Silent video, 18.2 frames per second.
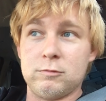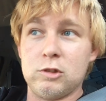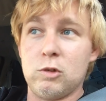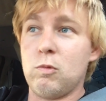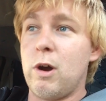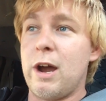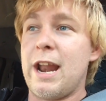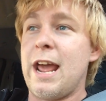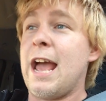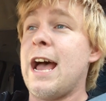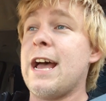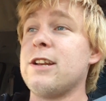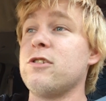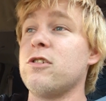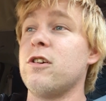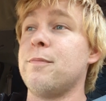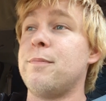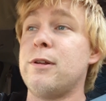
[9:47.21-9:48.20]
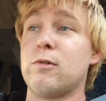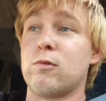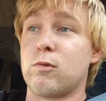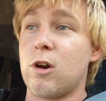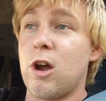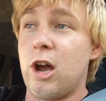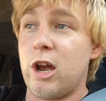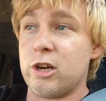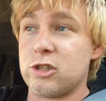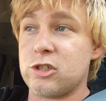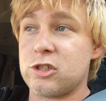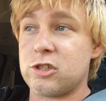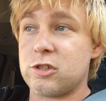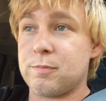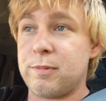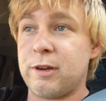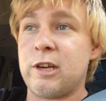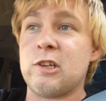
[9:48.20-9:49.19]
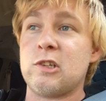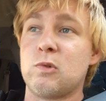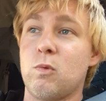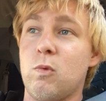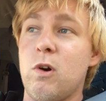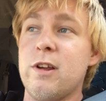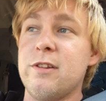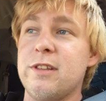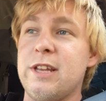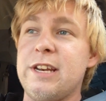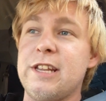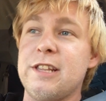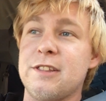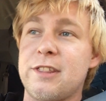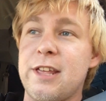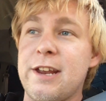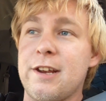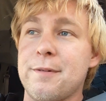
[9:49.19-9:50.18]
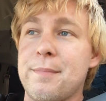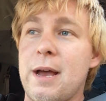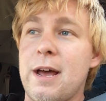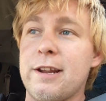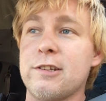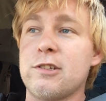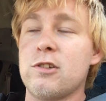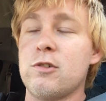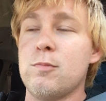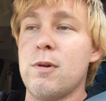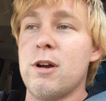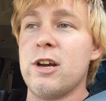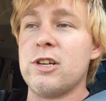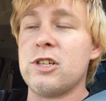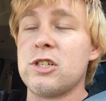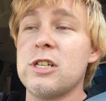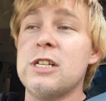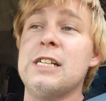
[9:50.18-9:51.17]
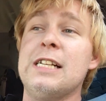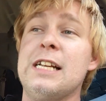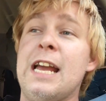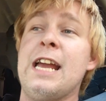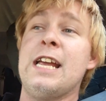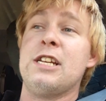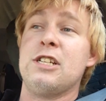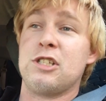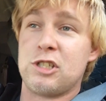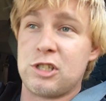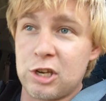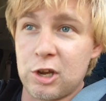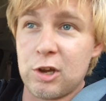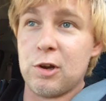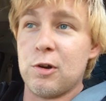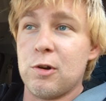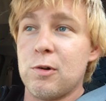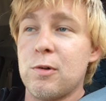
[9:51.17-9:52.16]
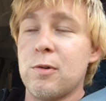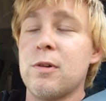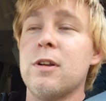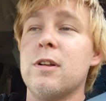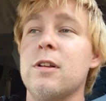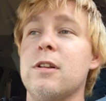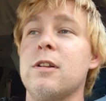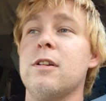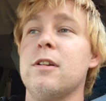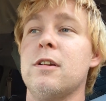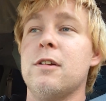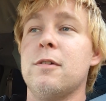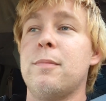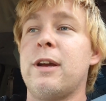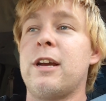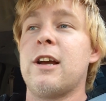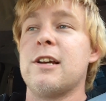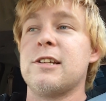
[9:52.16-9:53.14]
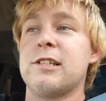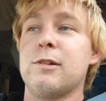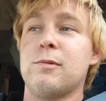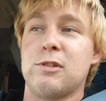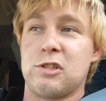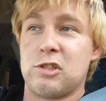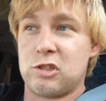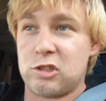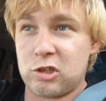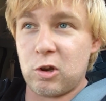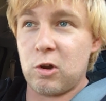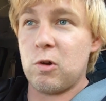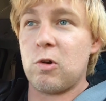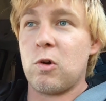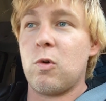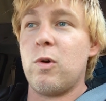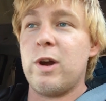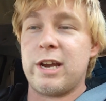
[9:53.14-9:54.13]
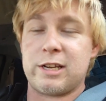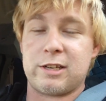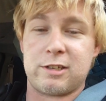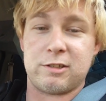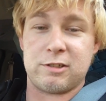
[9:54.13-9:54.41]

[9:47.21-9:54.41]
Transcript: what had to have been rushed because one, they didn't think about it too much, and two, because it was too quick